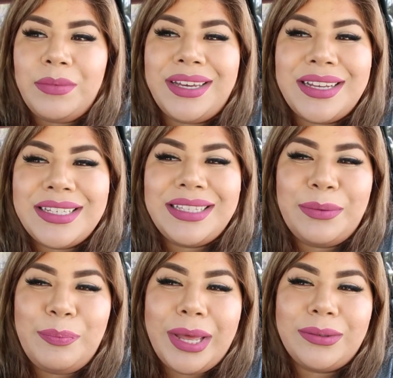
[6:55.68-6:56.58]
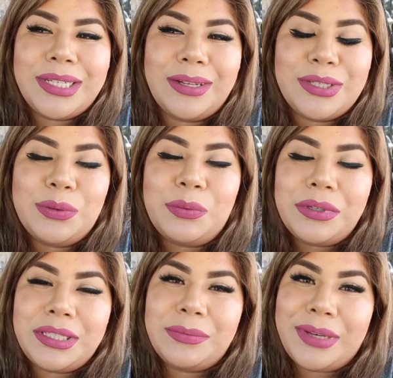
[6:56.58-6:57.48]
Because the meltdowns
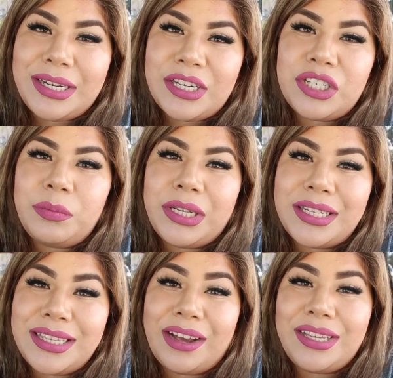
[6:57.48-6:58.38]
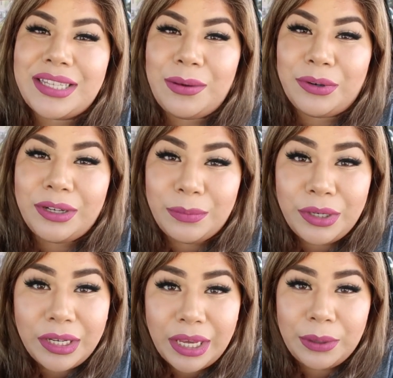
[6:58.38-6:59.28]
will diminish, because now he's able to
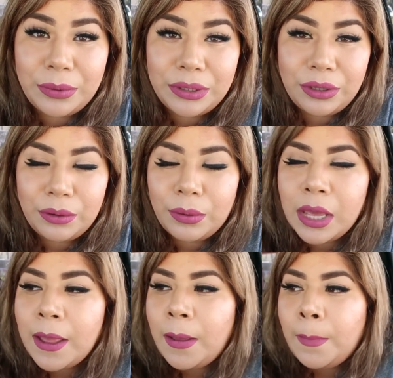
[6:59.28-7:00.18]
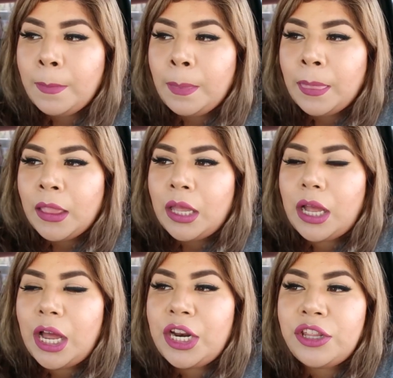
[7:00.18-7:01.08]
communicate with you.
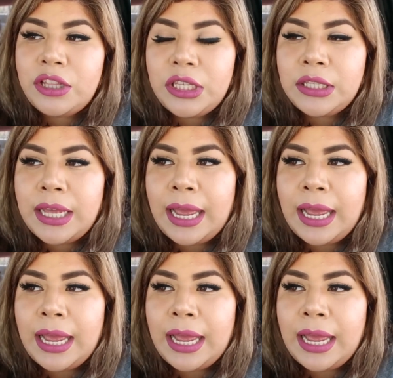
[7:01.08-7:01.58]
Another thing